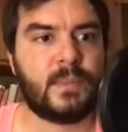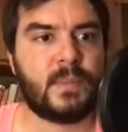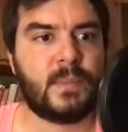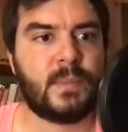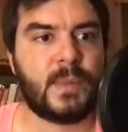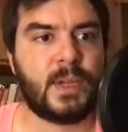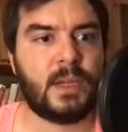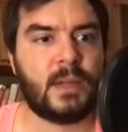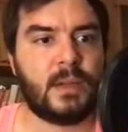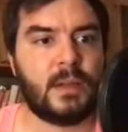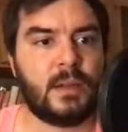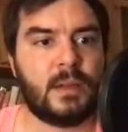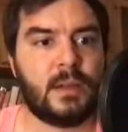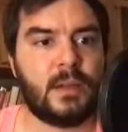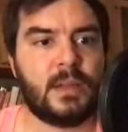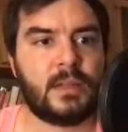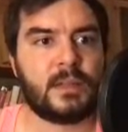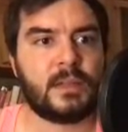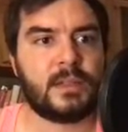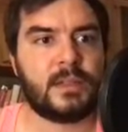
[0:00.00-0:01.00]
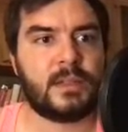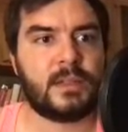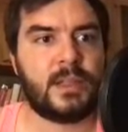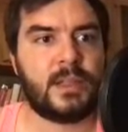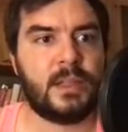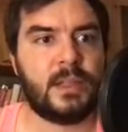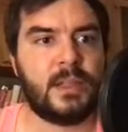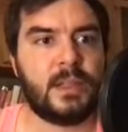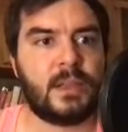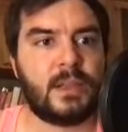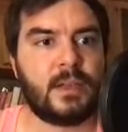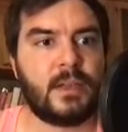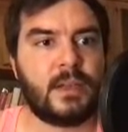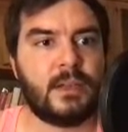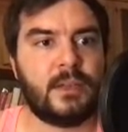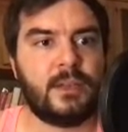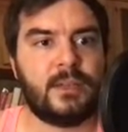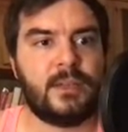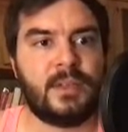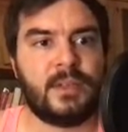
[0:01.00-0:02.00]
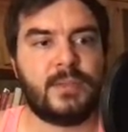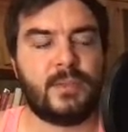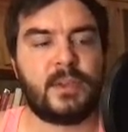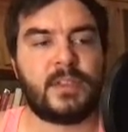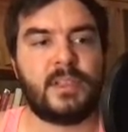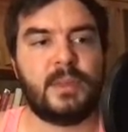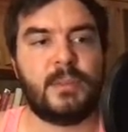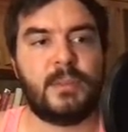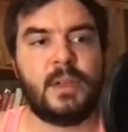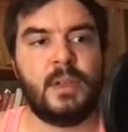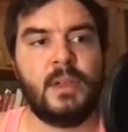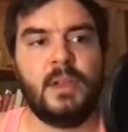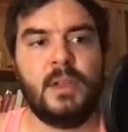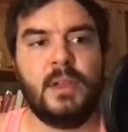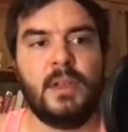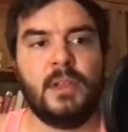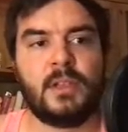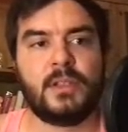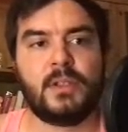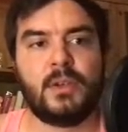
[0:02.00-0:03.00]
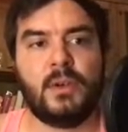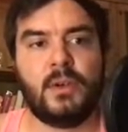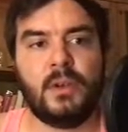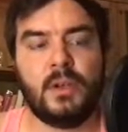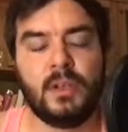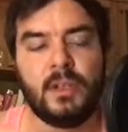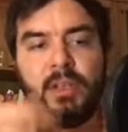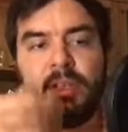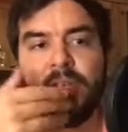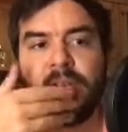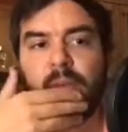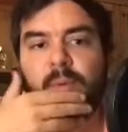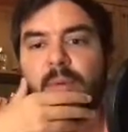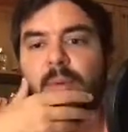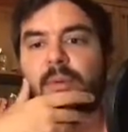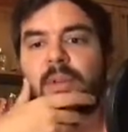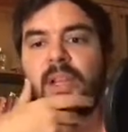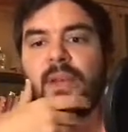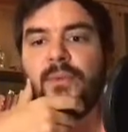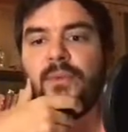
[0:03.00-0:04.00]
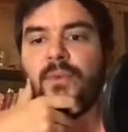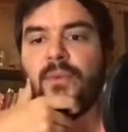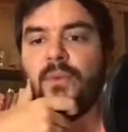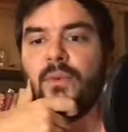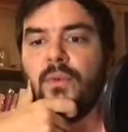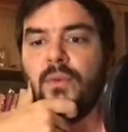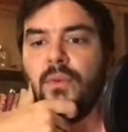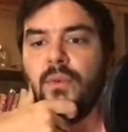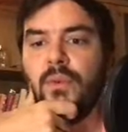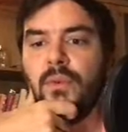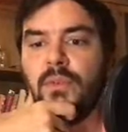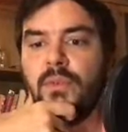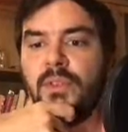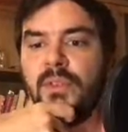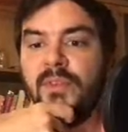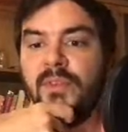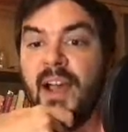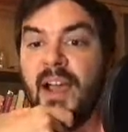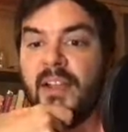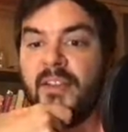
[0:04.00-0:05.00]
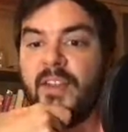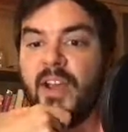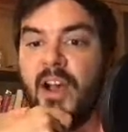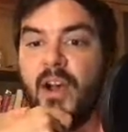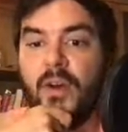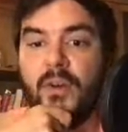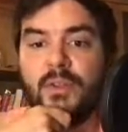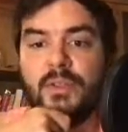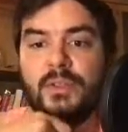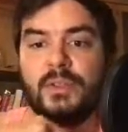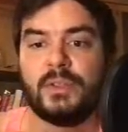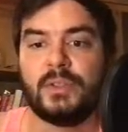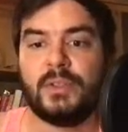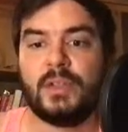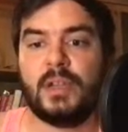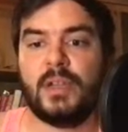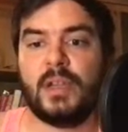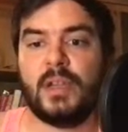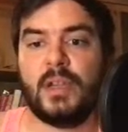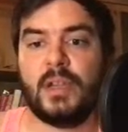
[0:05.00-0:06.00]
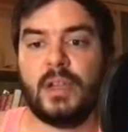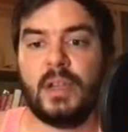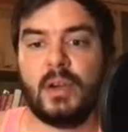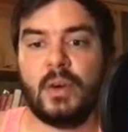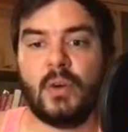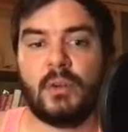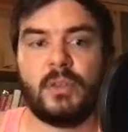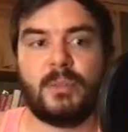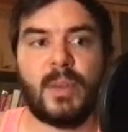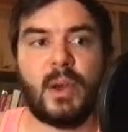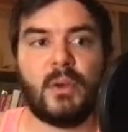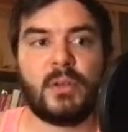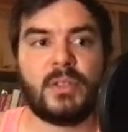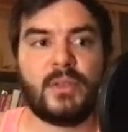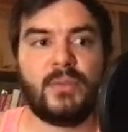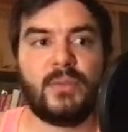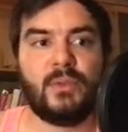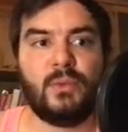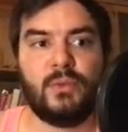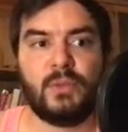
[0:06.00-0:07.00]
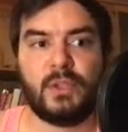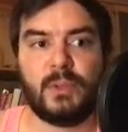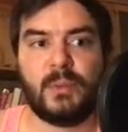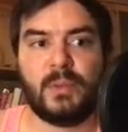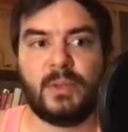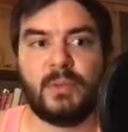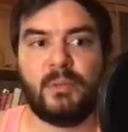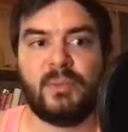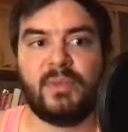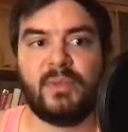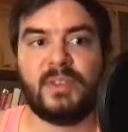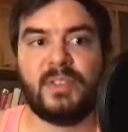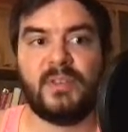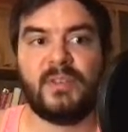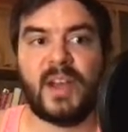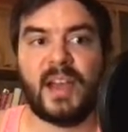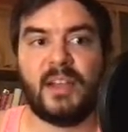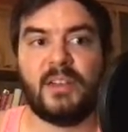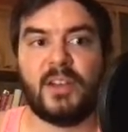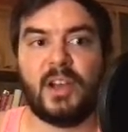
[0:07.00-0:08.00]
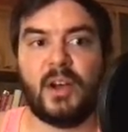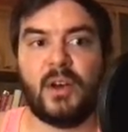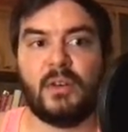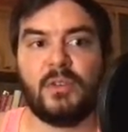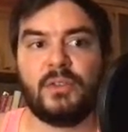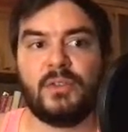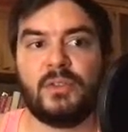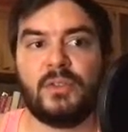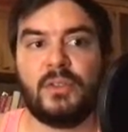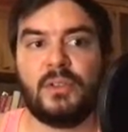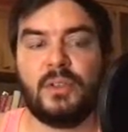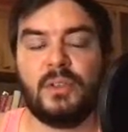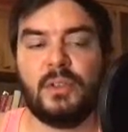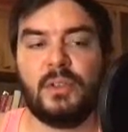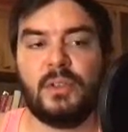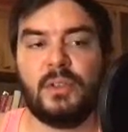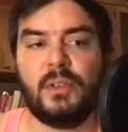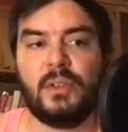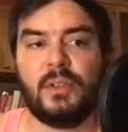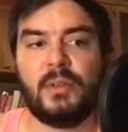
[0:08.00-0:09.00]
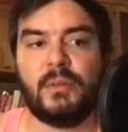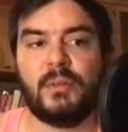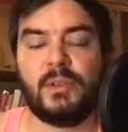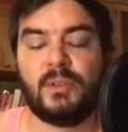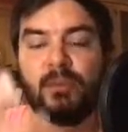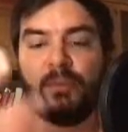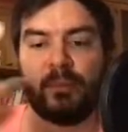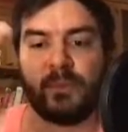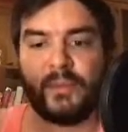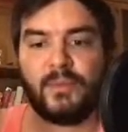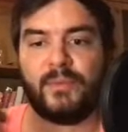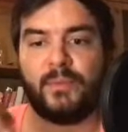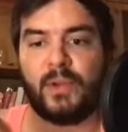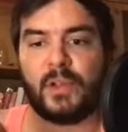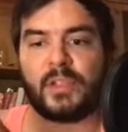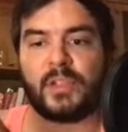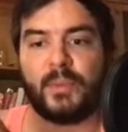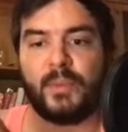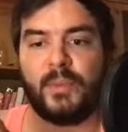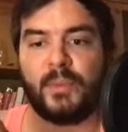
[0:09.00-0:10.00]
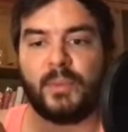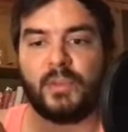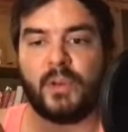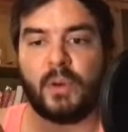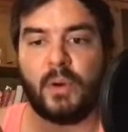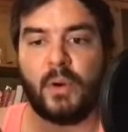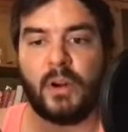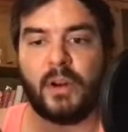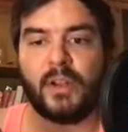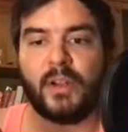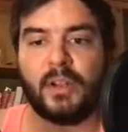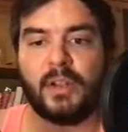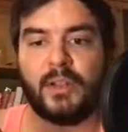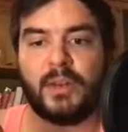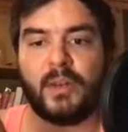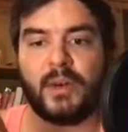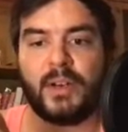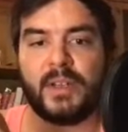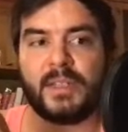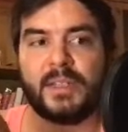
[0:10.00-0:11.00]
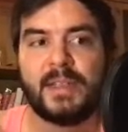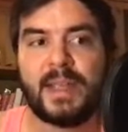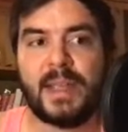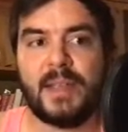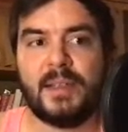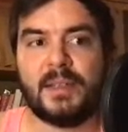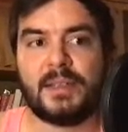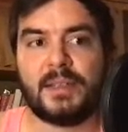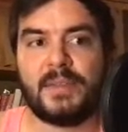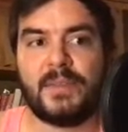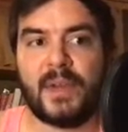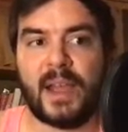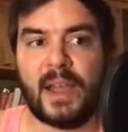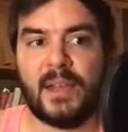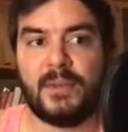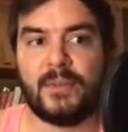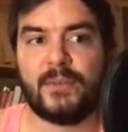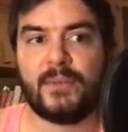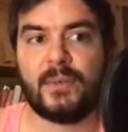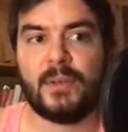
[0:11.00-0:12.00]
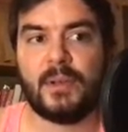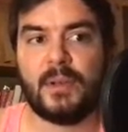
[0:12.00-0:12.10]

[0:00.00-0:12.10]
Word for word: uh, let's take this for example. So here we would have to divide out uh, all powers of two. So we would divide out. We would first compute the order. The order is, is five